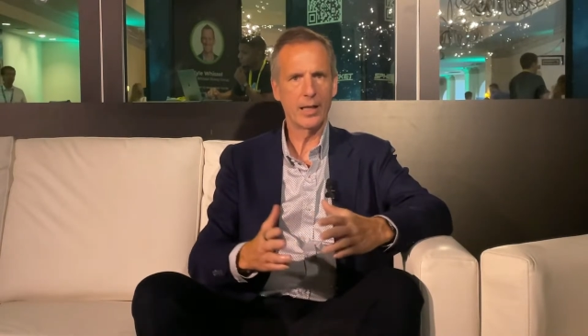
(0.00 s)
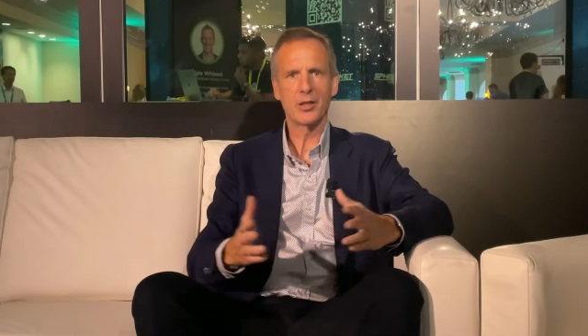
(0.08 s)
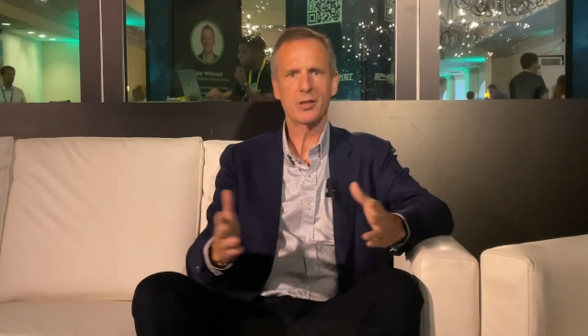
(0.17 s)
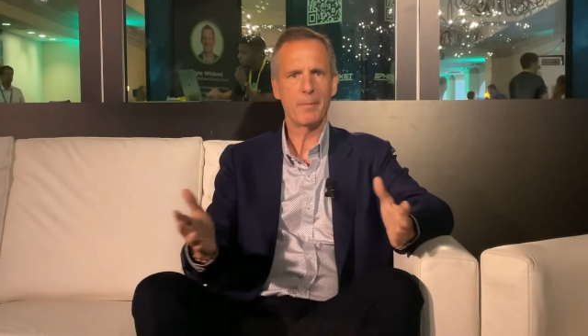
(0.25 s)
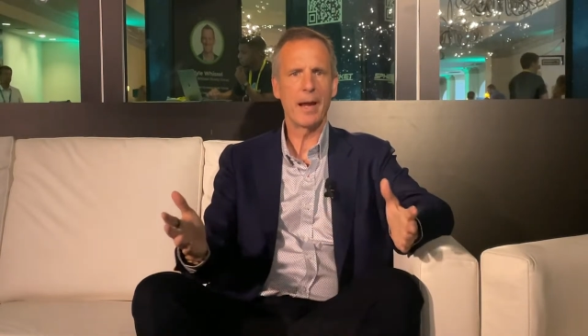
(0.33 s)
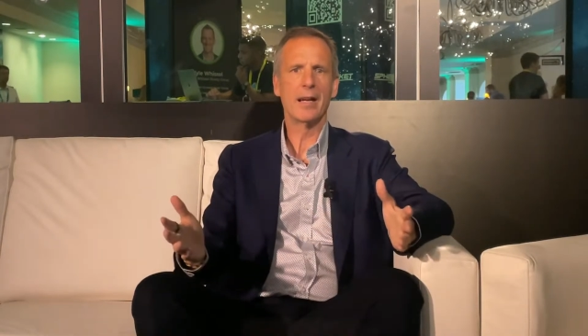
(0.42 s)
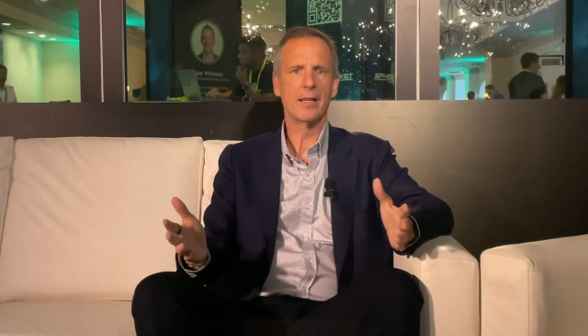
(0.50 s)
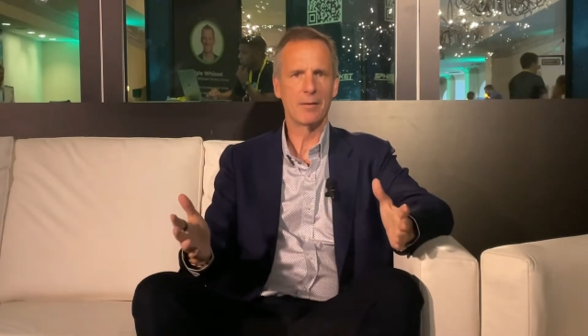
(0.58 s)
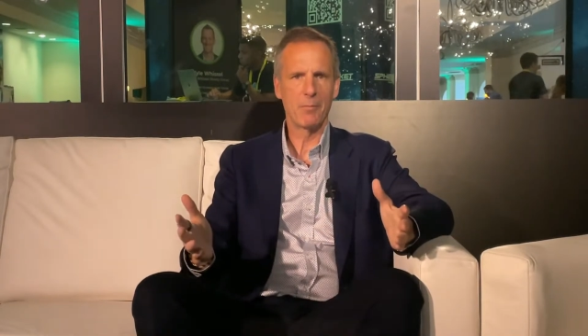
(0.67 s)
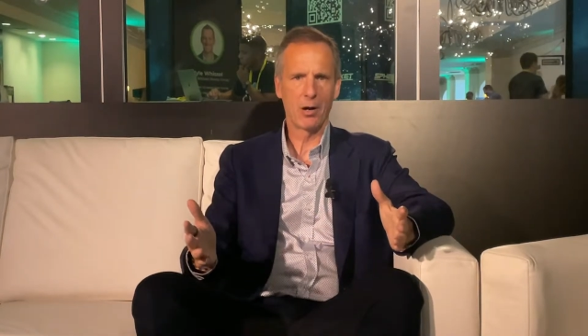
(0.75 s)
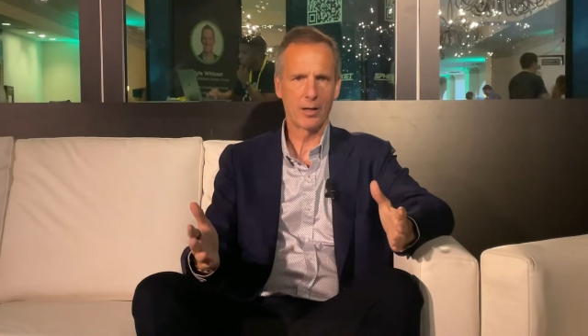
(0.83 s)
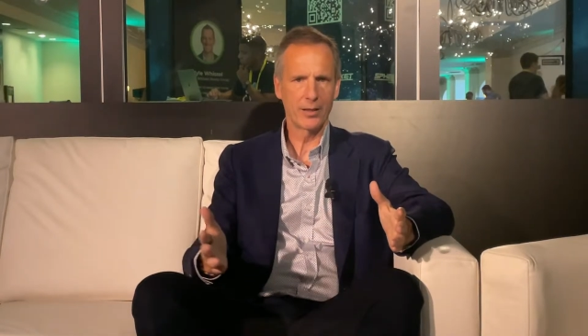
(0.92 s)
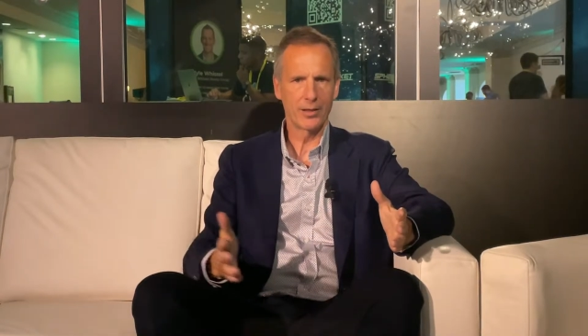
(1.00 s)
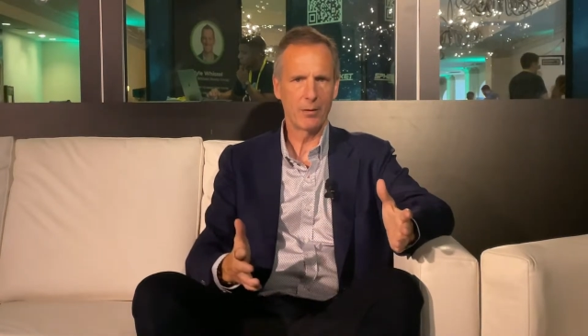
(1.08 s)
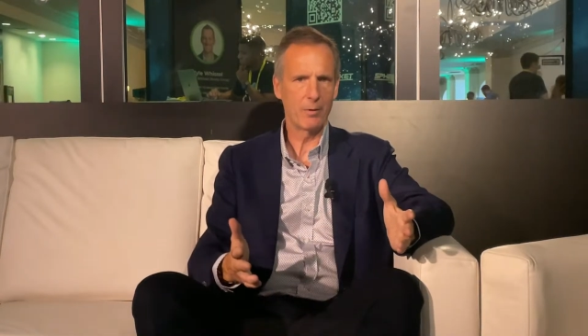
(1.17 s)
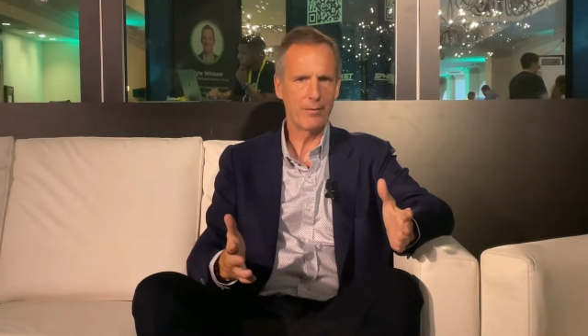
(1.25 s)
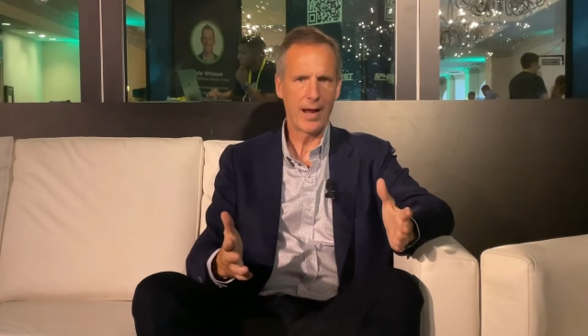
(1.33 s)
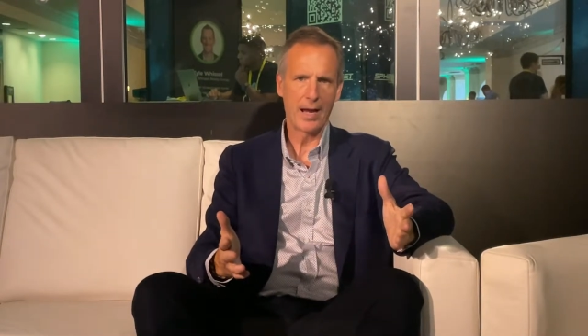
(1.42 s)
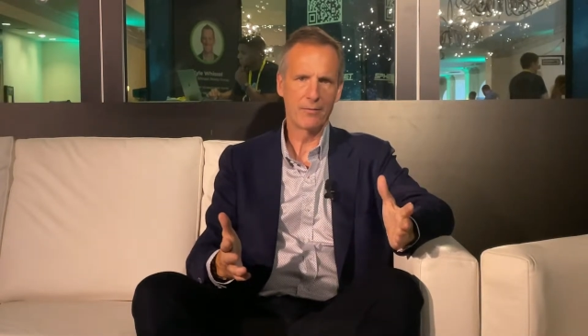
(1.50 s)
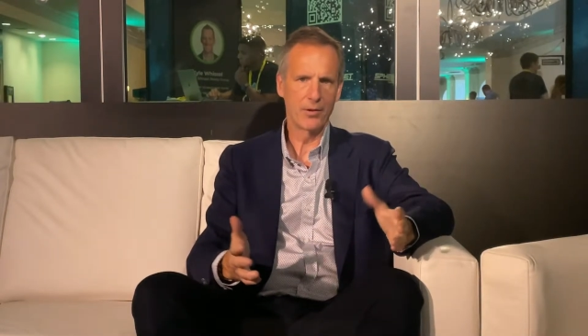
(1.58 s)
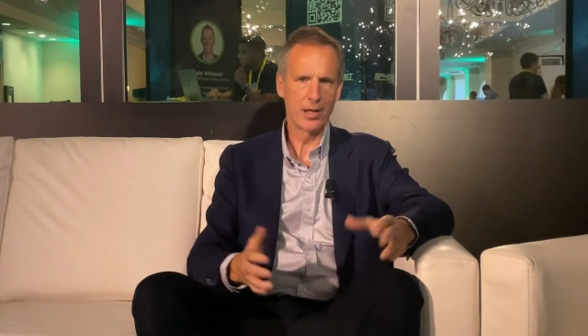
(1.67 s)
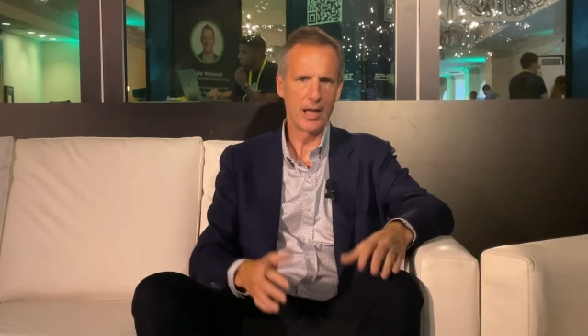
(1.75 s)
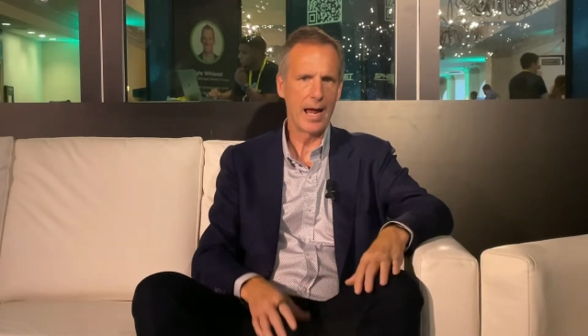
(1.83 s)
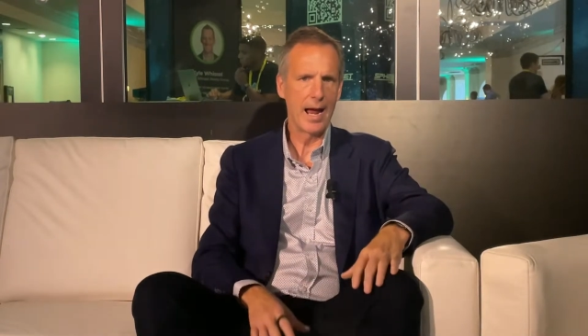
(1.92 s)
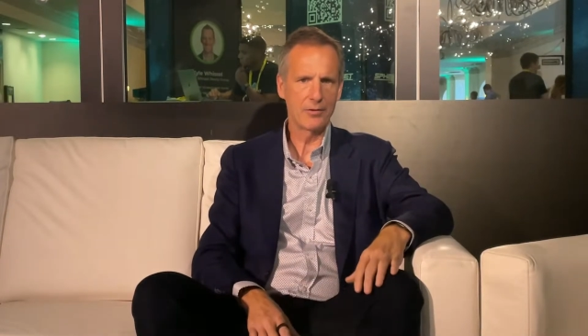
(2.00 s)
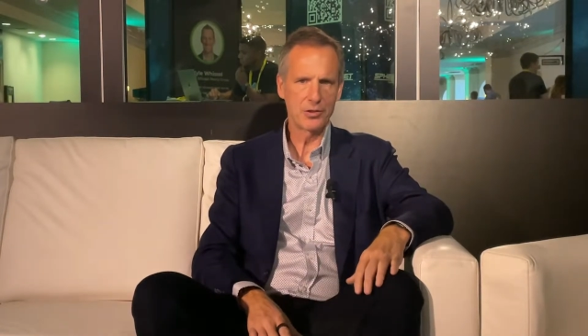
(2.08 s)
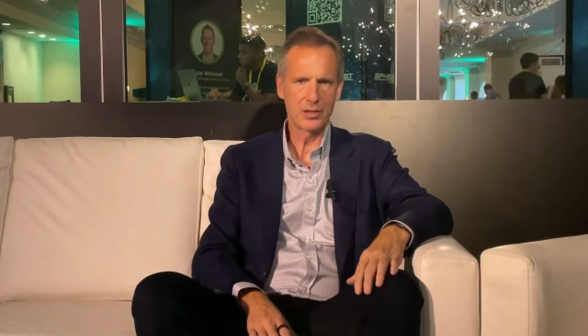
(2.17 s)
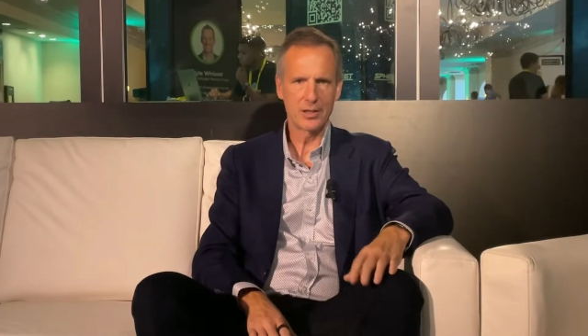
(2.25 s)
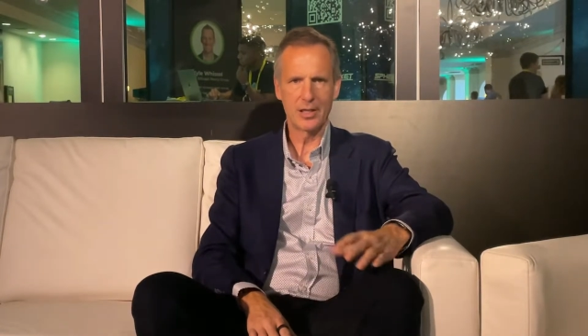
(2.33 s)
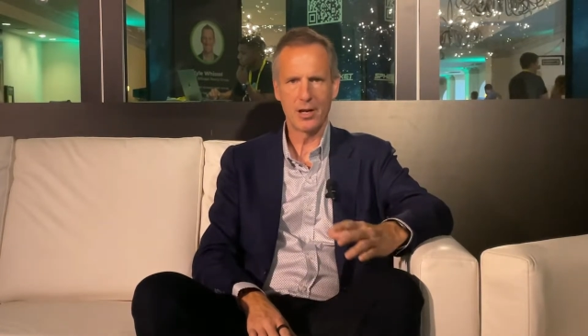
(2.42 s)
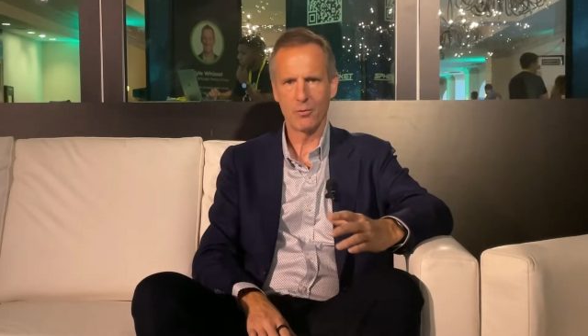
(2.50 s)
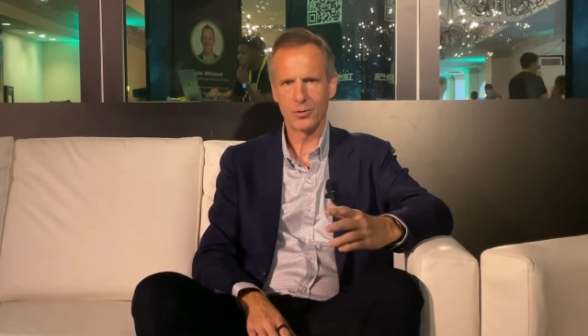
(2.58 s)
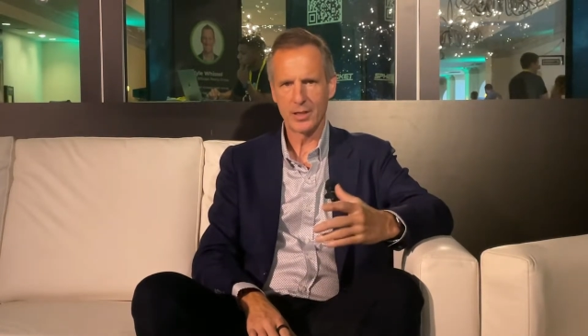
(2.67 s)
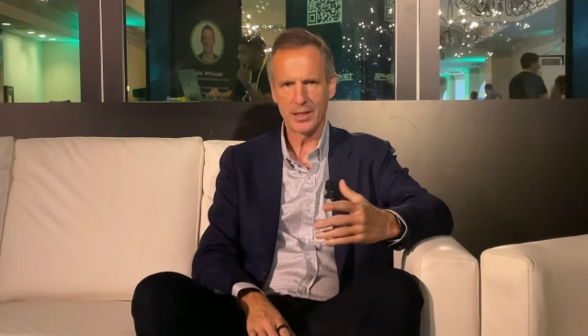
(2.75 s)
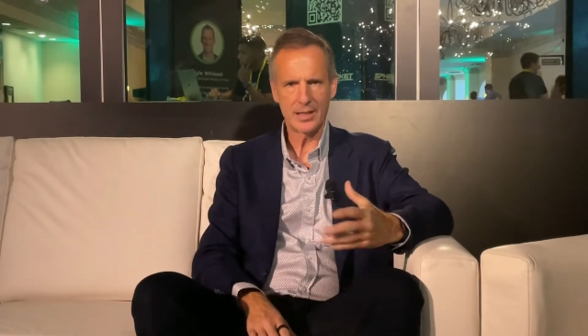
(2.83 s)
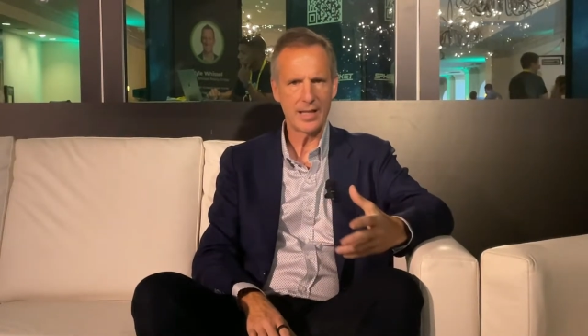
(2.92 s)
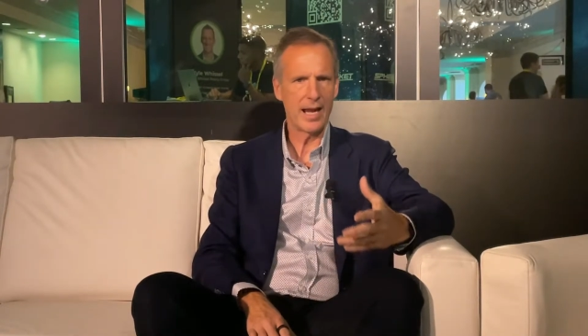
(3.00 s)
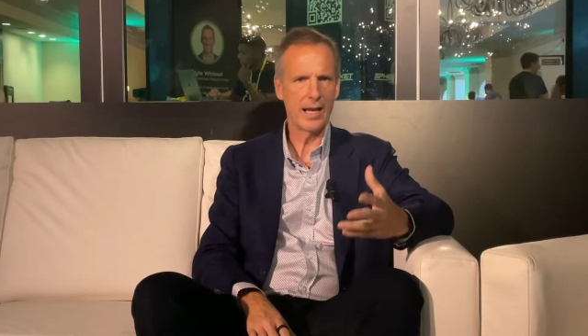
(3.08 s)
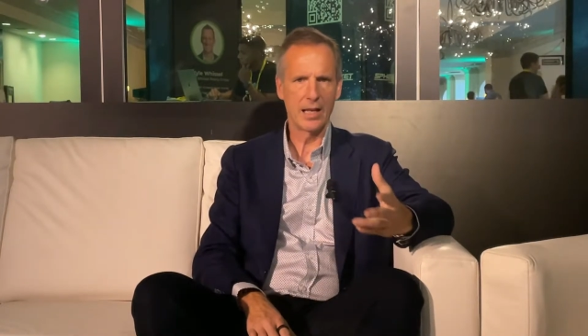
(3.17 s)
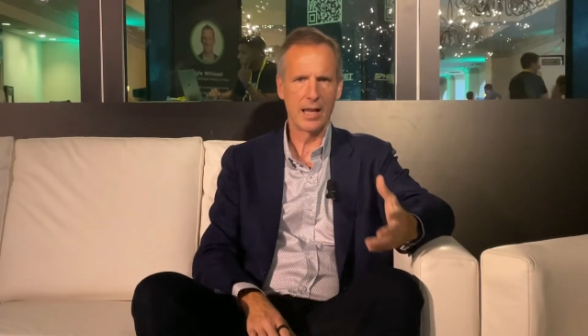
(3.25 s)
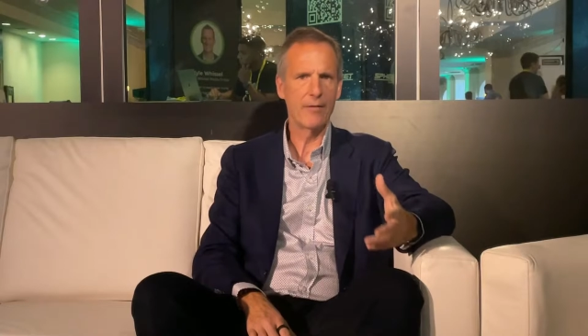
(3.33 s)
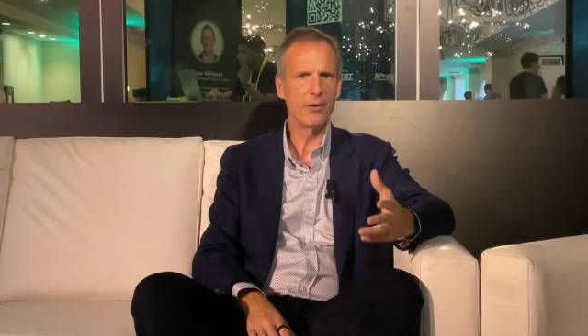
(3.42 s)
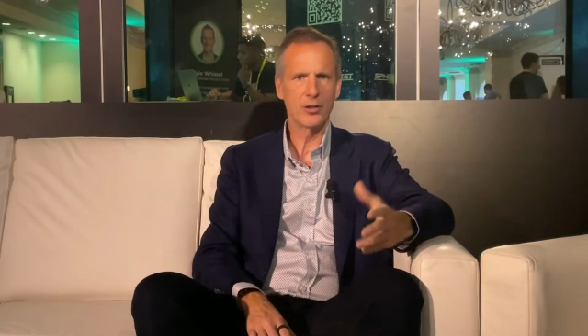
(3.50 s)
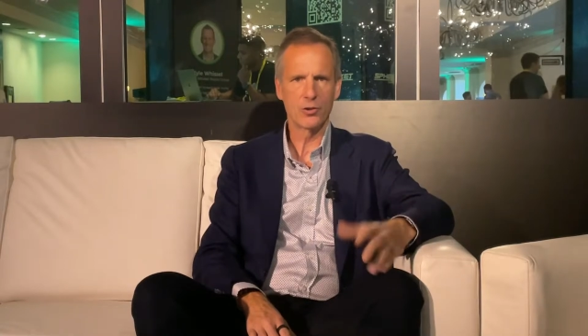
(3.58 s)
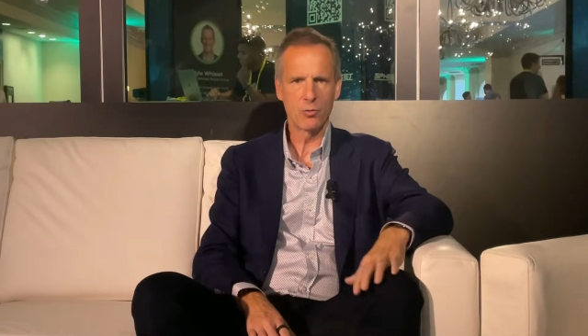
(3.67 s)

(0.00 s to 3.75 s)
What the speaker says: expanding market that we've had for the last 10, 11,